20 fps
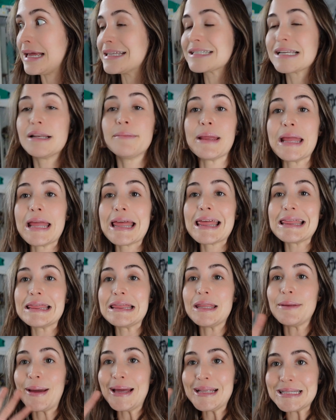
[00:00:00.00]
It's gonna be
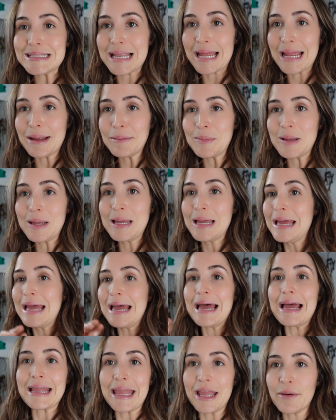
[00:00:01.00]
the best time.
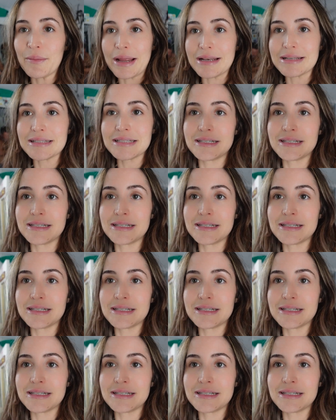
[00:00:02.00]
I can't wait.